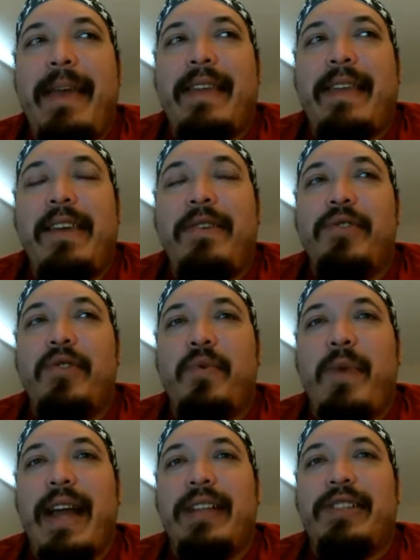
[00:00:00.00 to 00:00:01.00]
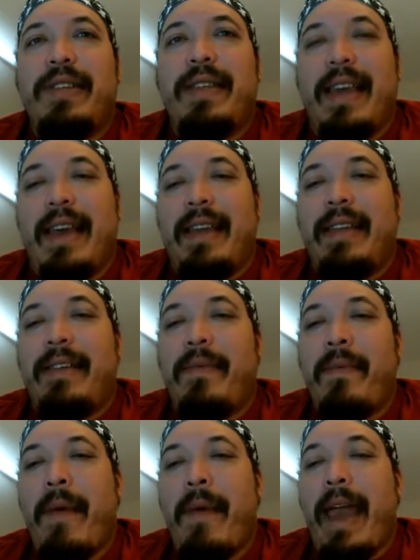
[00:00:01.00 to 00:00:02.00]
the huge wedge is this,
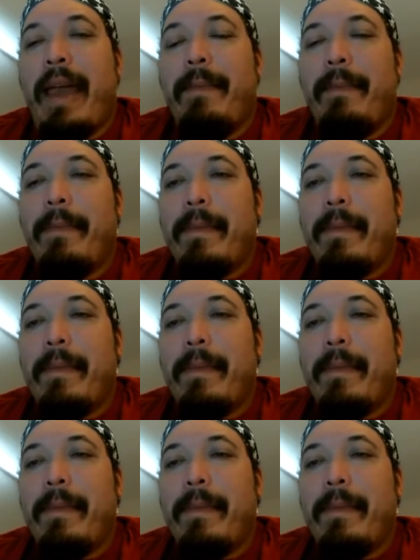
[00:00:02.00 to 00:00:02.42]
right?